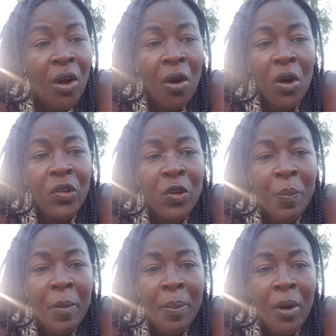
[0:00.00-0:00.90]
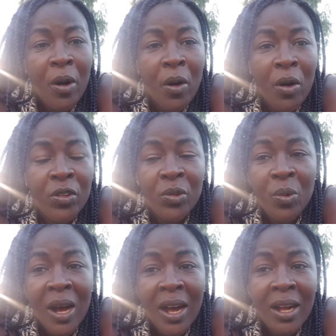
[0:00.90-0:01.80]
or you people, oh,
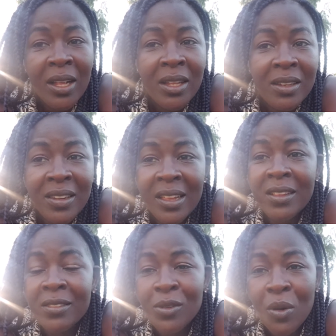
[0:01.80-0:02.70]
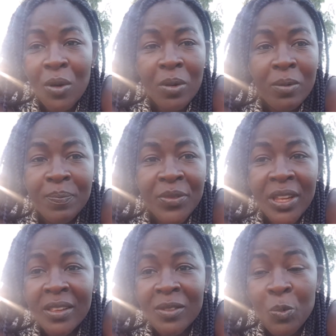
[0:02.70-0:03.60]
you are this or this,